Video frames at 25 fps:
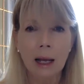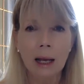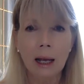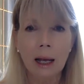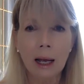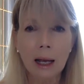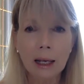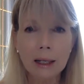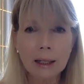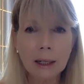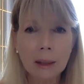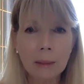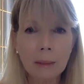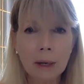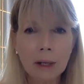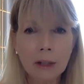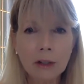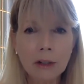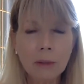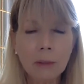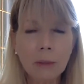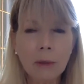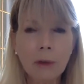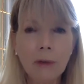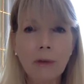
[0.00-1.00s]
as I
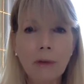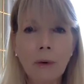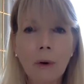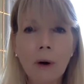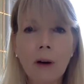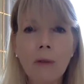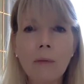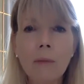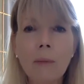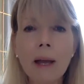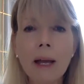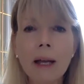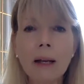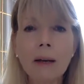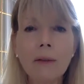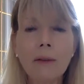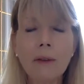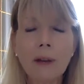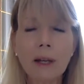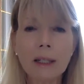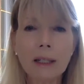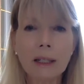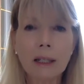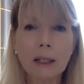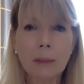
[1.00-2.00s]
mentioned before, I've
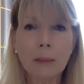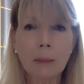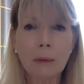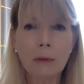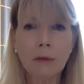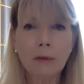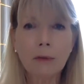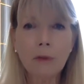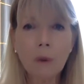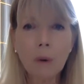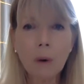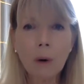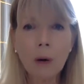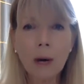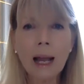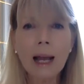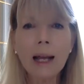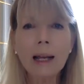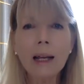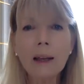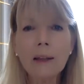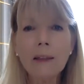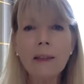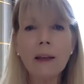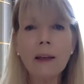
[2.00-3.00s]
manifested before
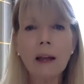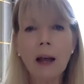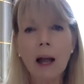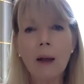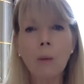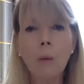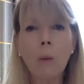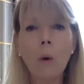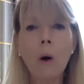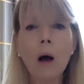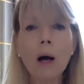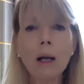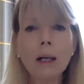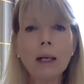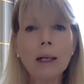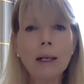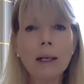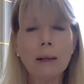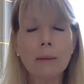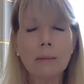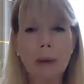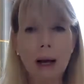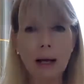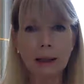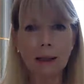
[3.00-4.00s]
anything I wanted
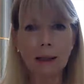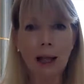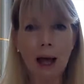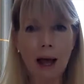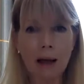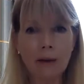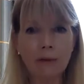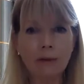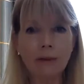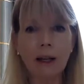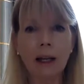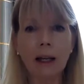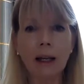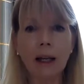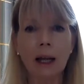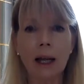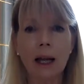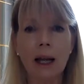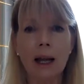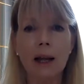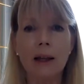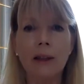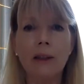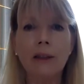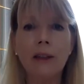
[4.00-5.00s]
in my life, like
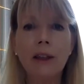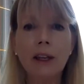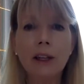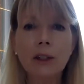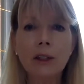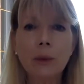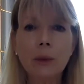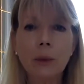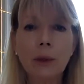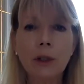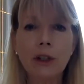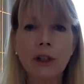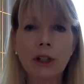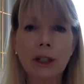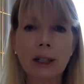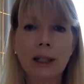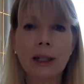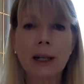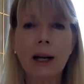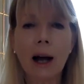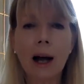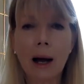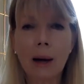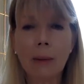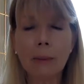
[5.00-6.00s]
things would just
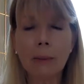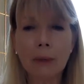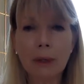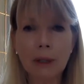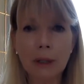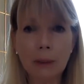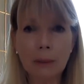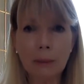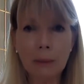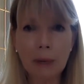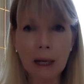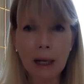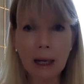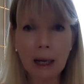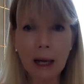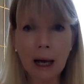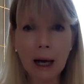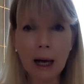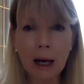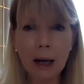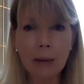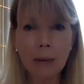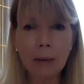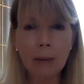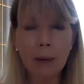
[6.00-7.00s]
come to me.
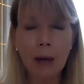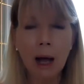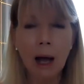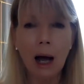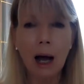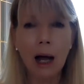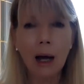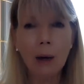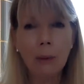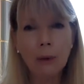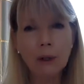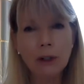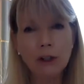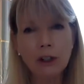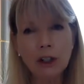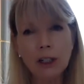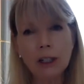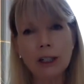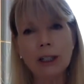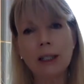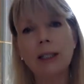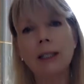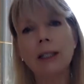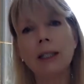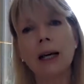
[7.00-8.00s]
I would
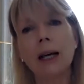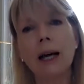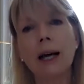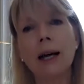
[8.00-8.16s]
just